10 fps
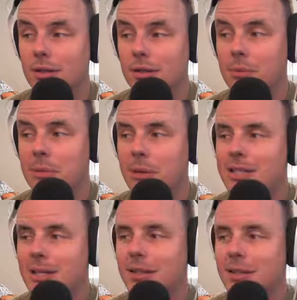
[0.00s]
I mean,
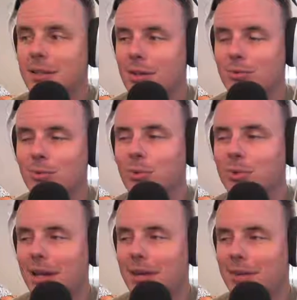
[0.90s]
basically the rule
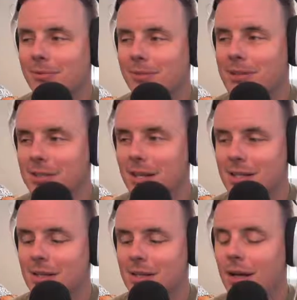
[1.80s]
that Phil said
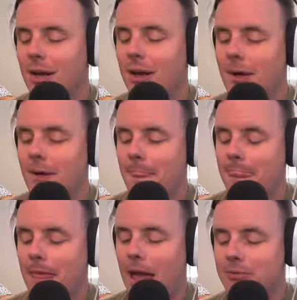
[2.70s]
is
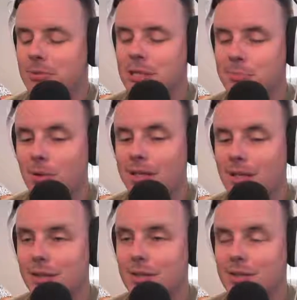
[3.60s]
everybody's
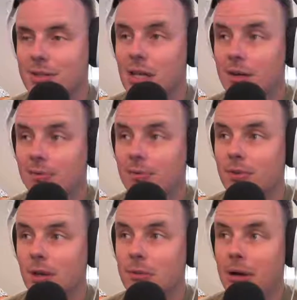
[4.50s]
pricing their stuff
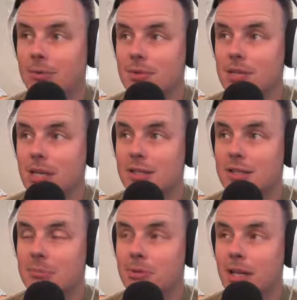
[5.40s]
about
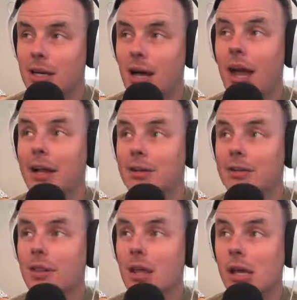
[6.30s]
60%
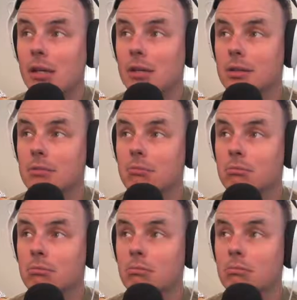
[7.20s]
higher than
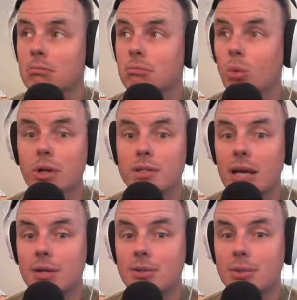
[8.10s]
what it's
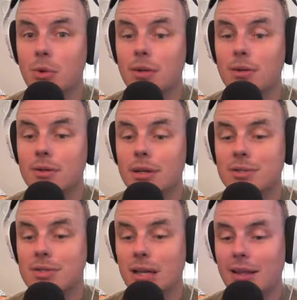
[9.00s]
actually worth. It's
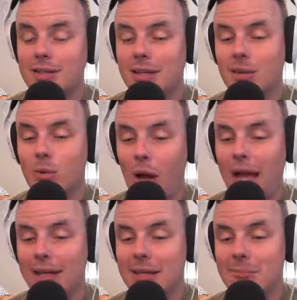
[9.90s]
just like that's like the
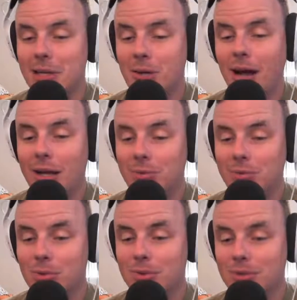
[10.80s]
wacky Mid Ohio
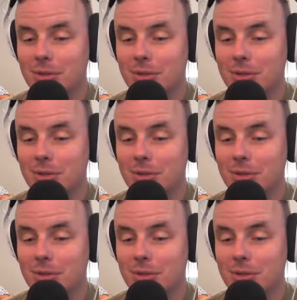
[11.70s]
rule.